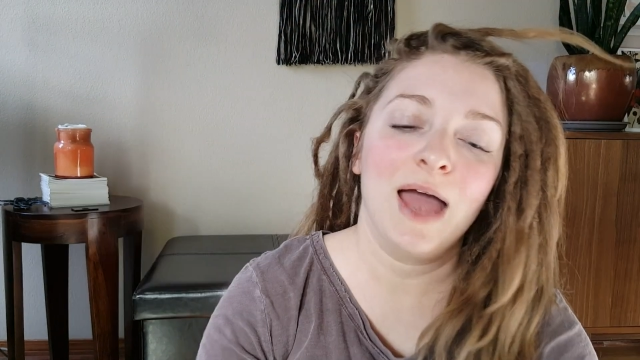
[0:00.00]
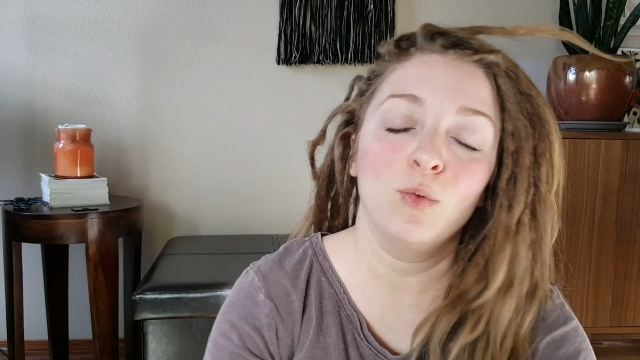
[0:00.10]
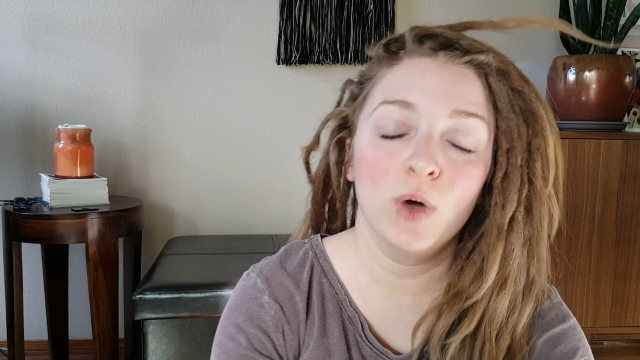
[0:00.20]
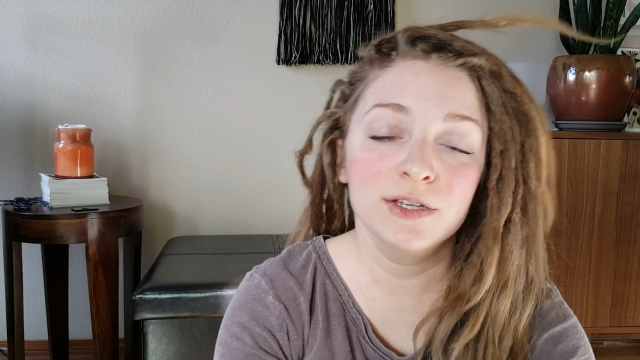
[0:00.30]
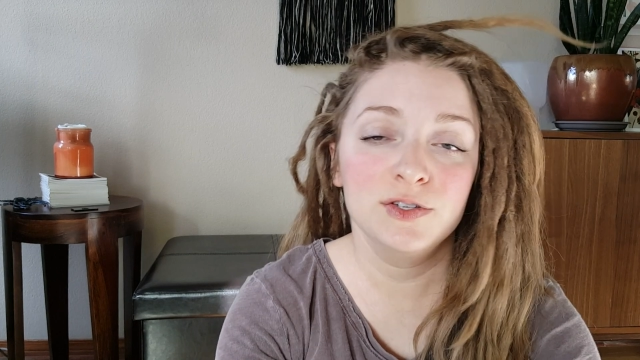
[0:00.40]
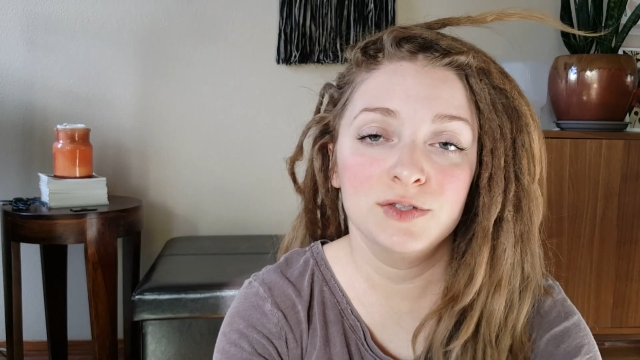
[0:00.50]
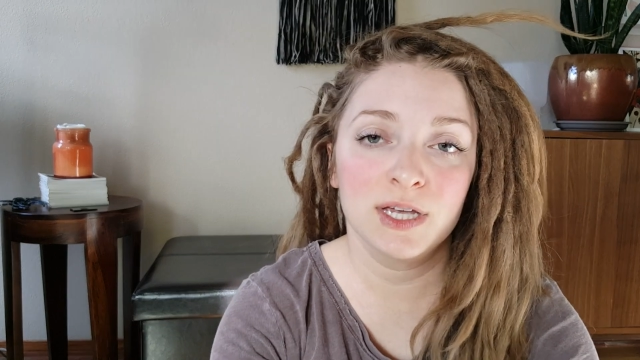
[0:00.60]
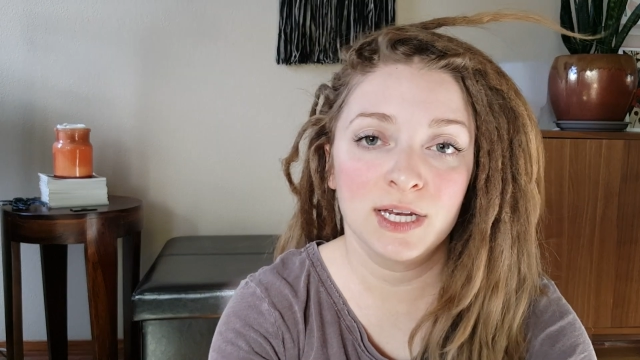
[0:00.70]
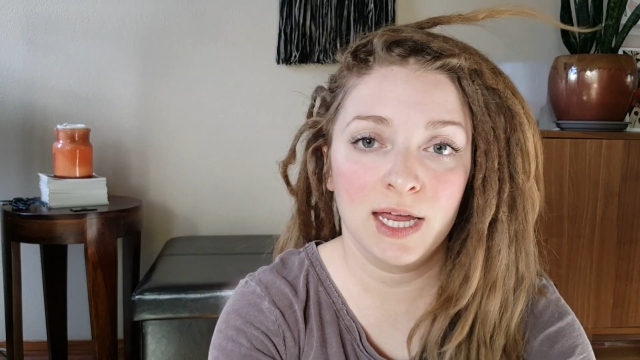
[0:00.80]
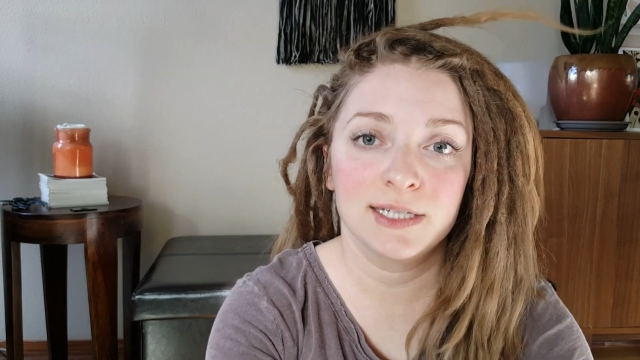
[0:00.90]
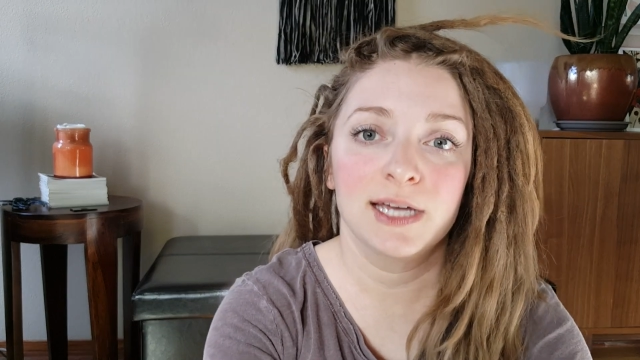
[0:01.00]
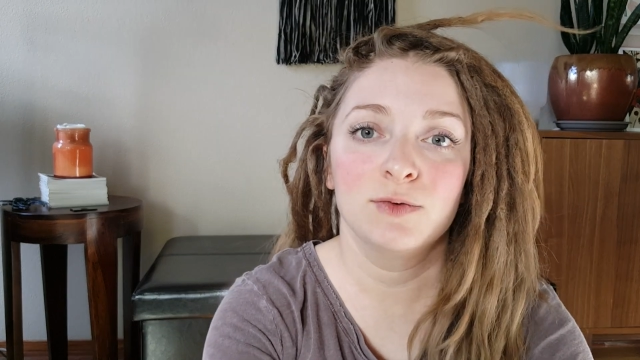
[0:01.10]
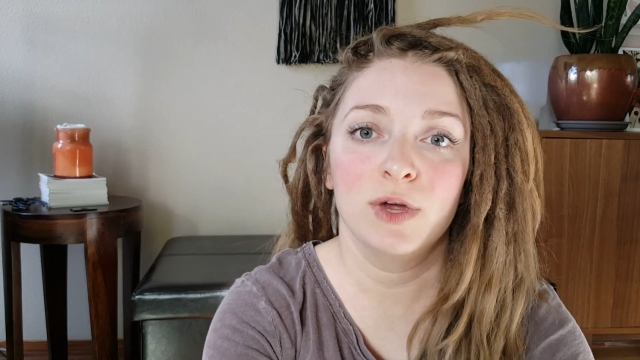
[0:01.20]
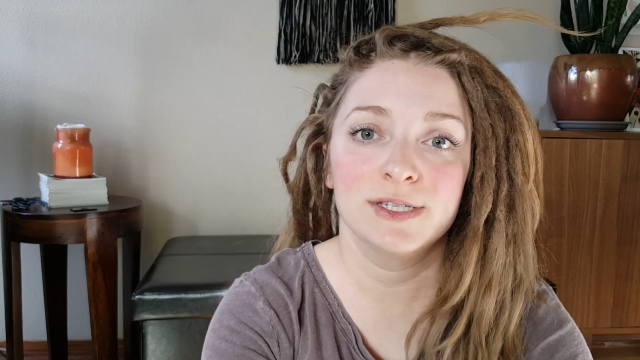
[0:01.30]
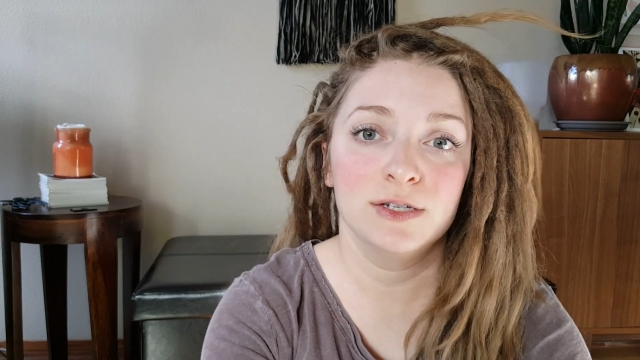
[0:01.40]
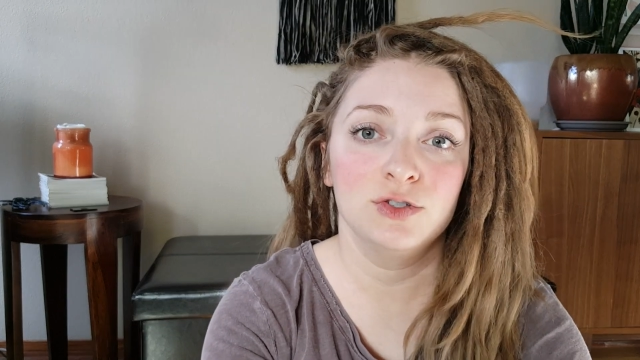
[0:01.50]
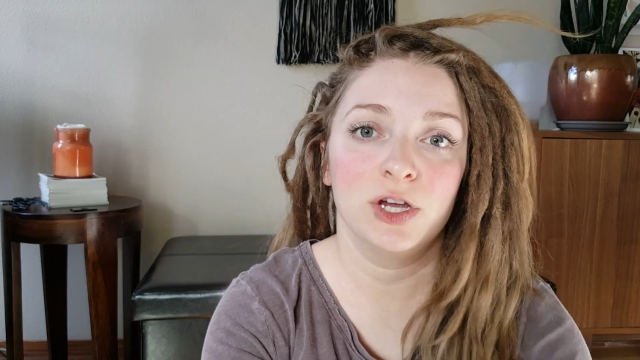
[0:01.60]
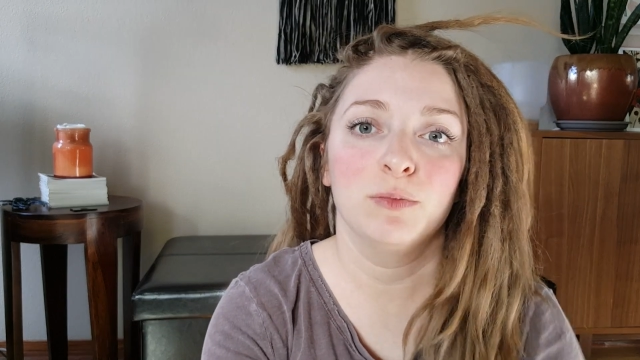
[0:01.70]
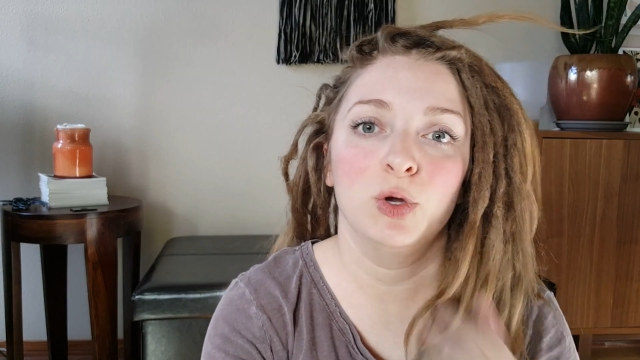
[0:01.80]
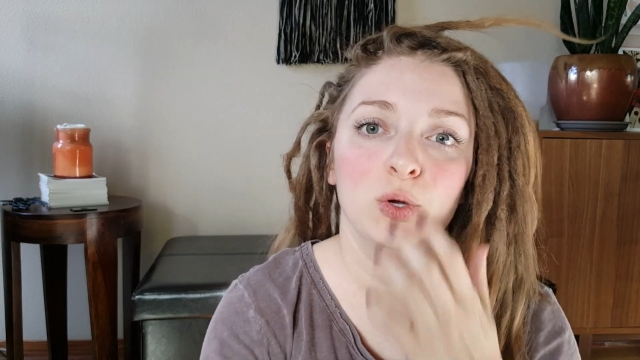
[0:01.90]
I was using an anti-residue
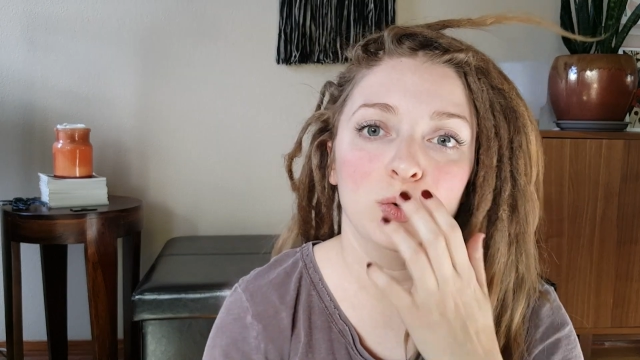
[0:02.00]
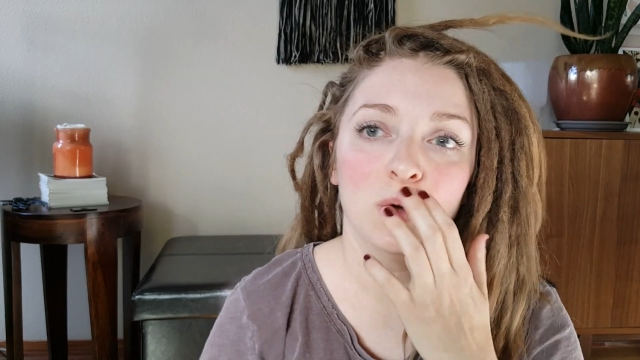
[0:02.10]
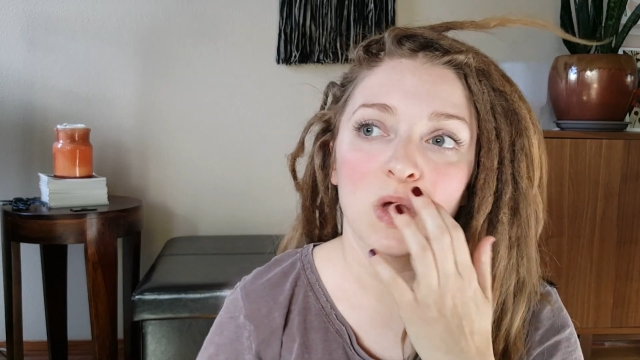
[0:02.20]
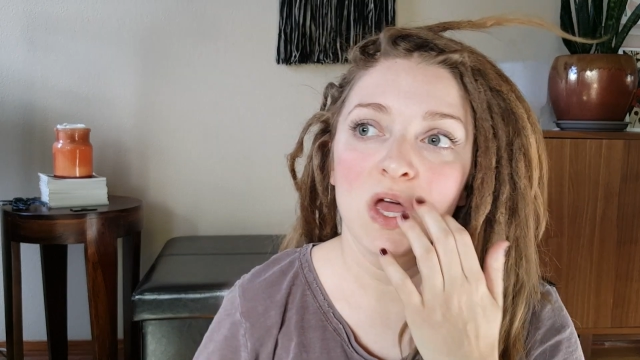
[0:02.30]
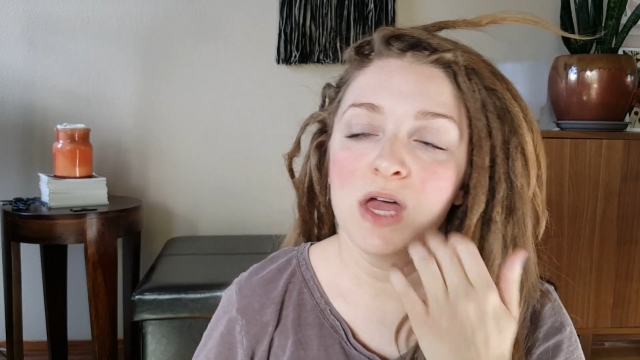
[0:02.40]
shampoo